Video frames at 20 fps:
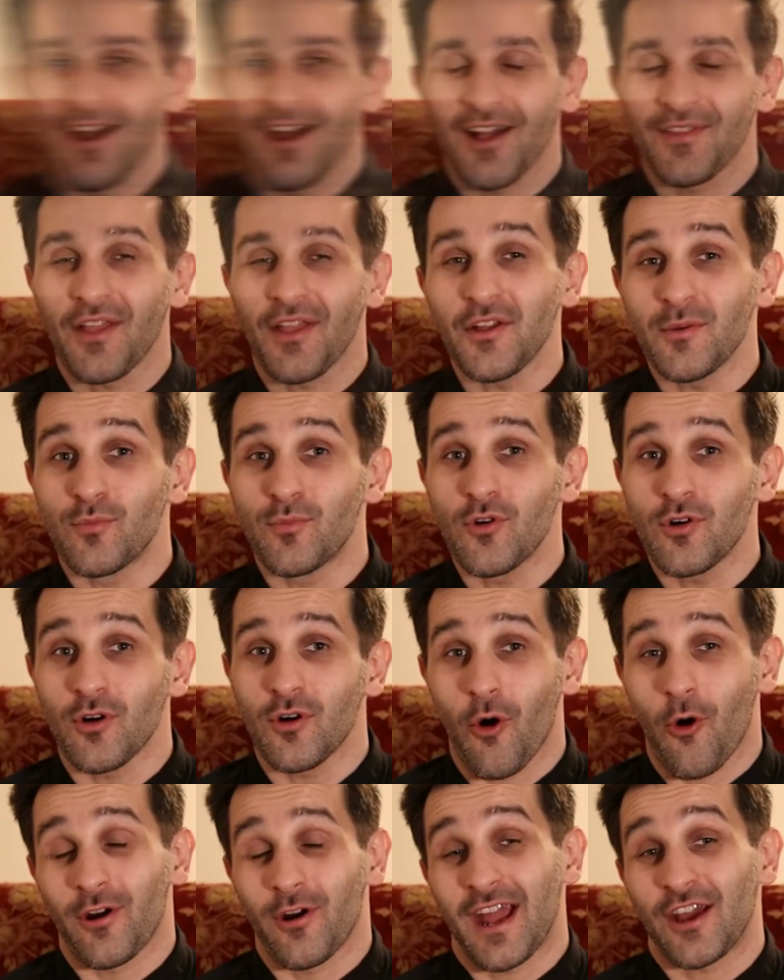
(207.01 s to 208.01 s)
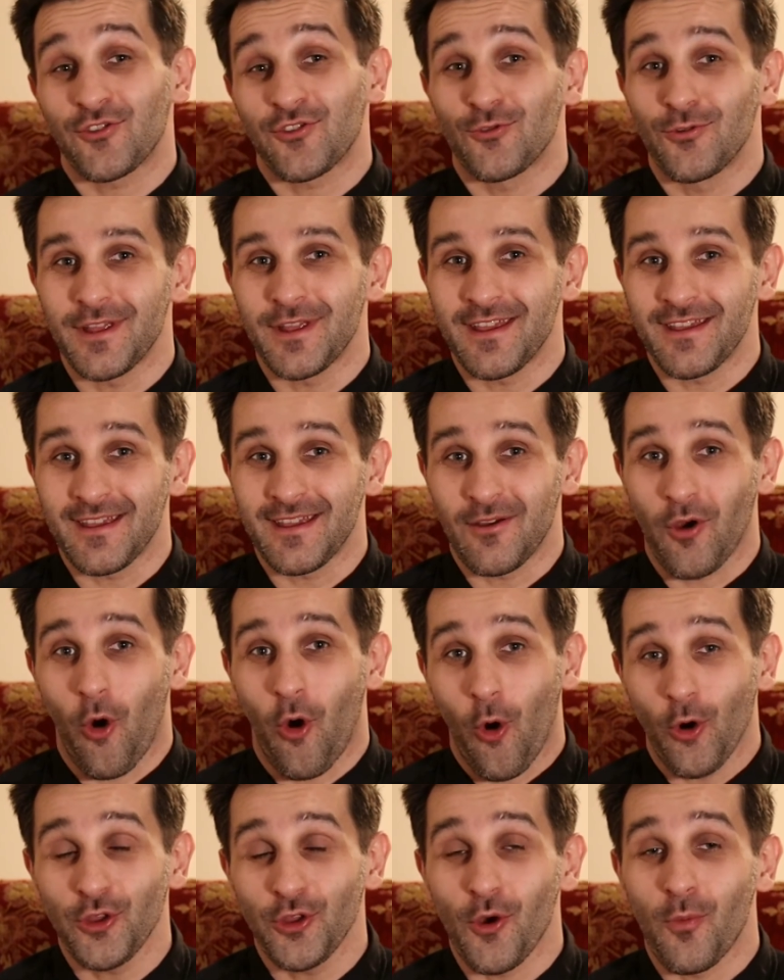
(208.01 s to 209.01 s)
Another book, or actually
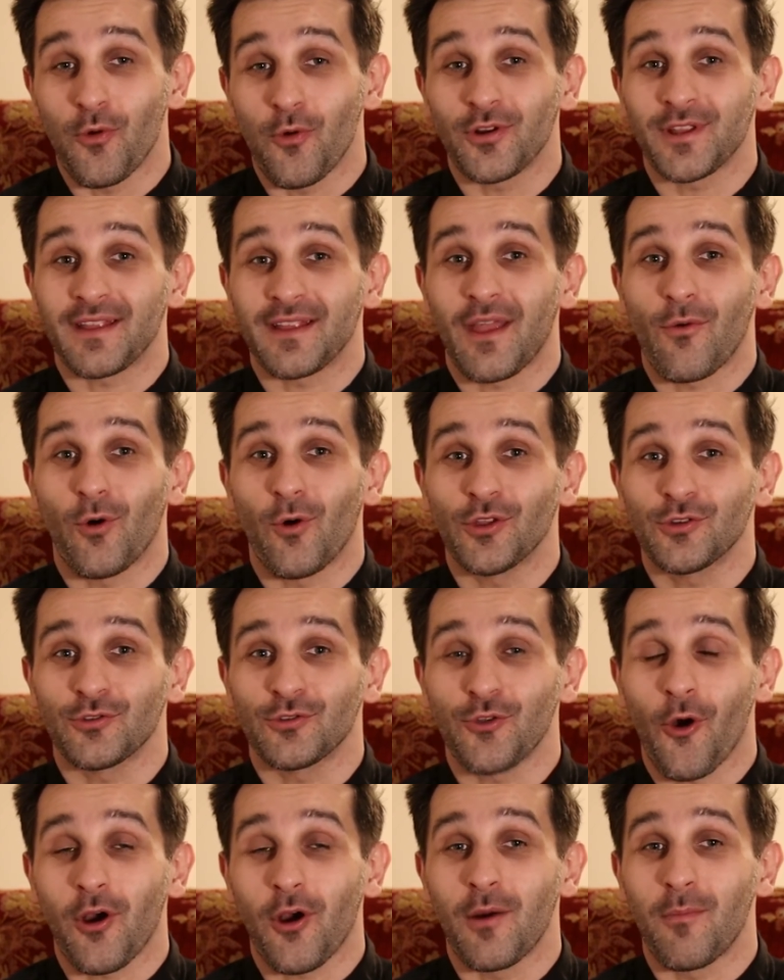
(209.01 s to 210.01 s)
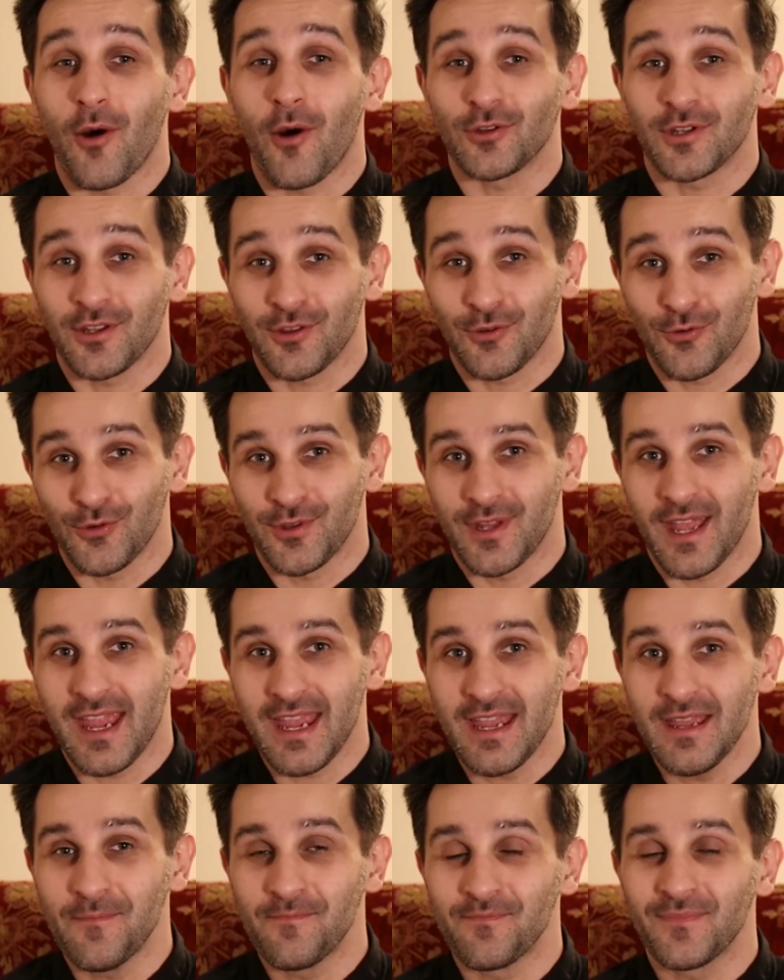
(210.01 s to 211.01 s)
audiobook, that I want to talk about
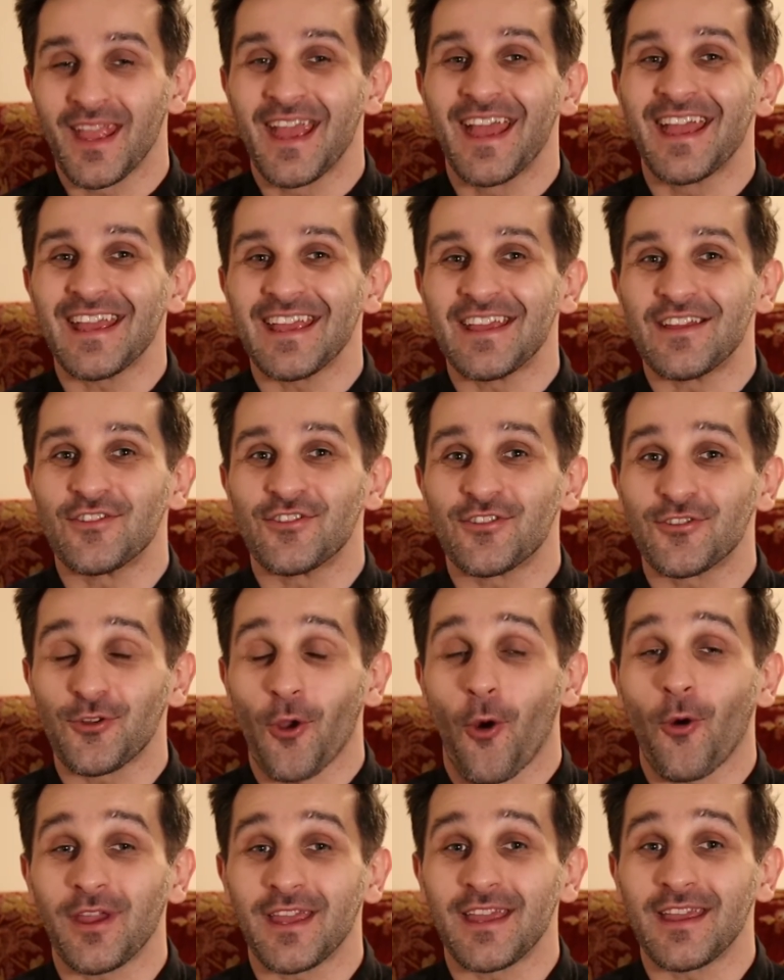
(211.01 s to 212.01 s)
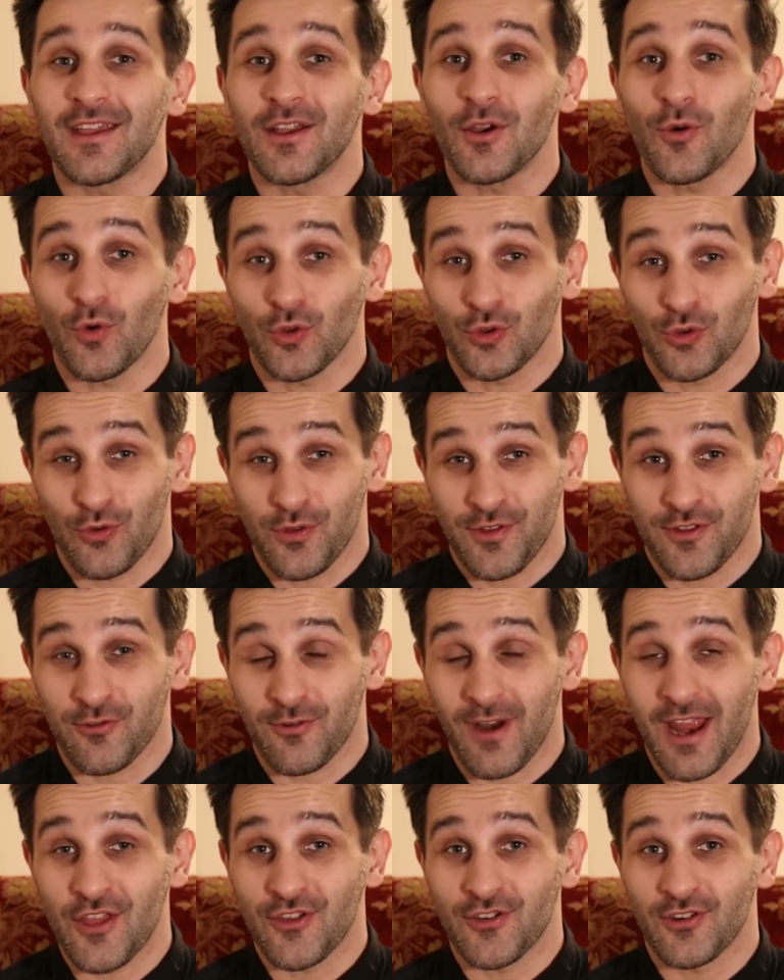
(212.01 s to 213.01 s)
today is Talking to
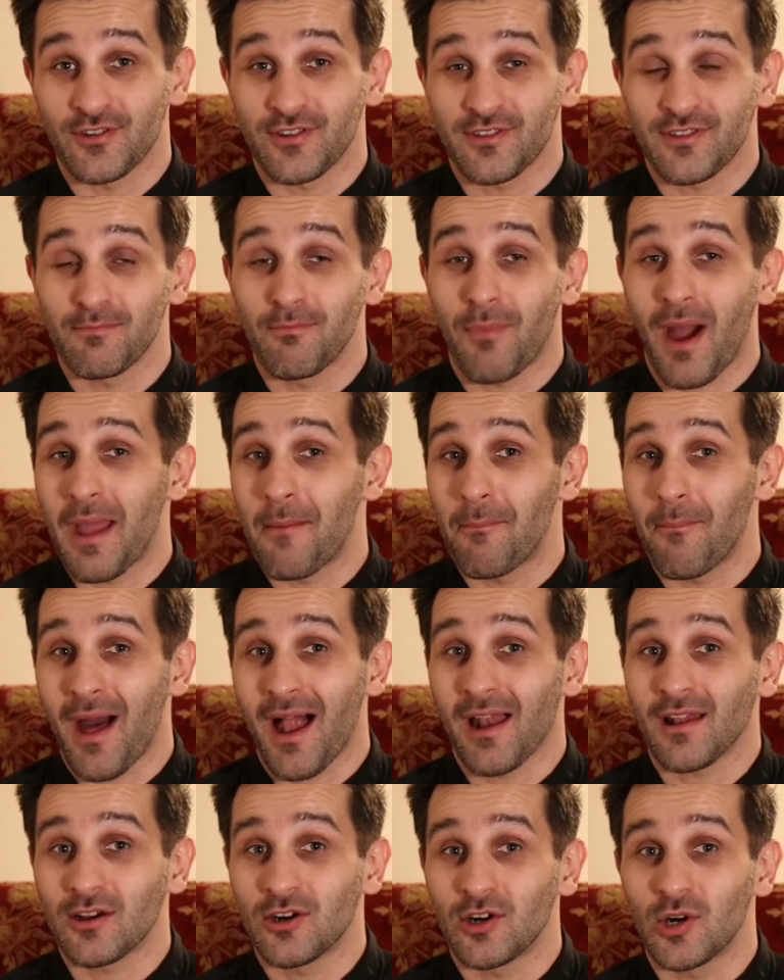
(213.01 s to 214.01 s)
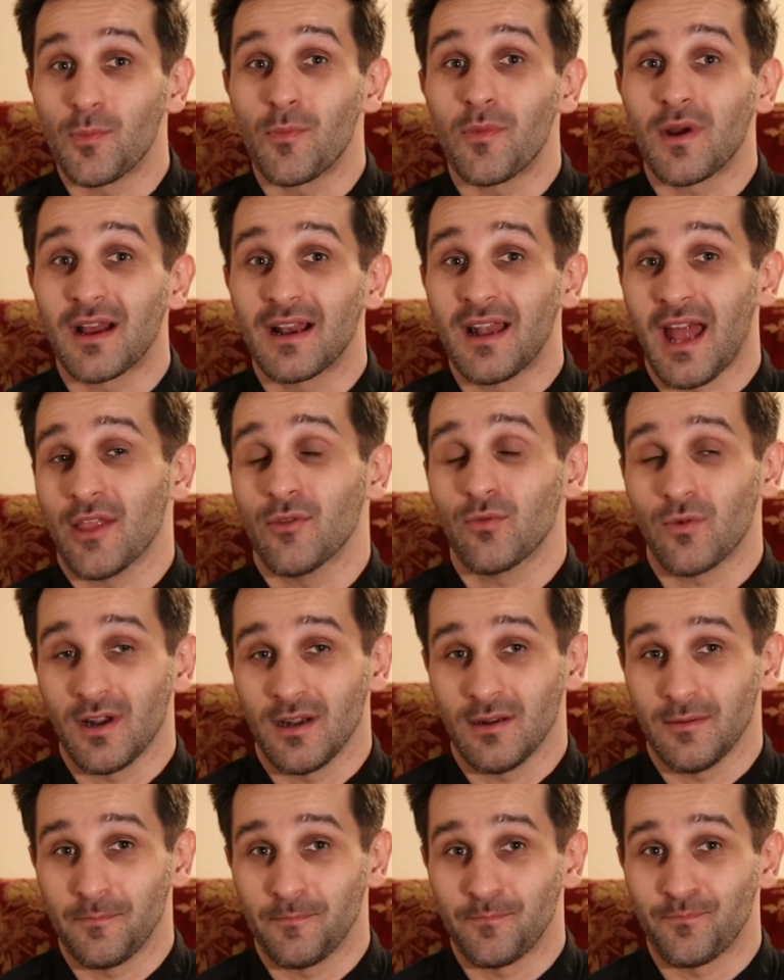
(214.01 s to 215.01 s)
Strangers by Malcolm Gladwell.